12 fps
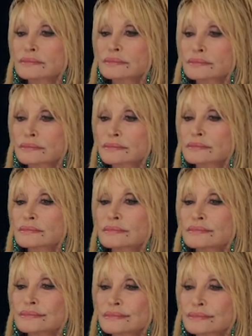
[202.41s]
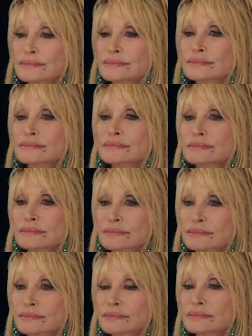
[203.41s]

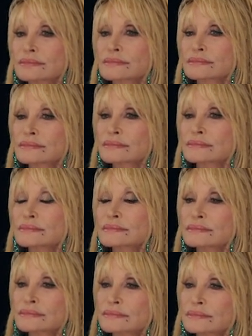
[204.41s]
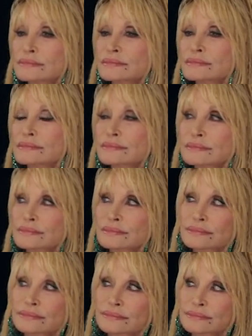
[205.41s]

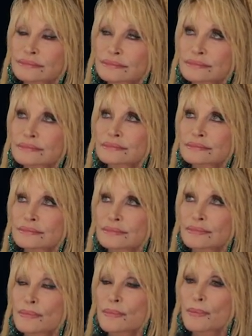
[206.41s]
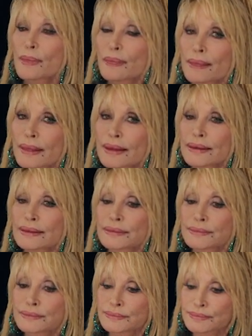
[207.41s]

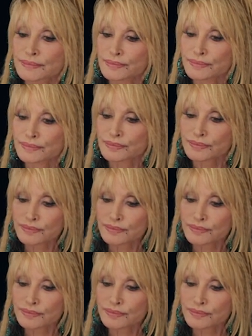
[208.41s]
(silent)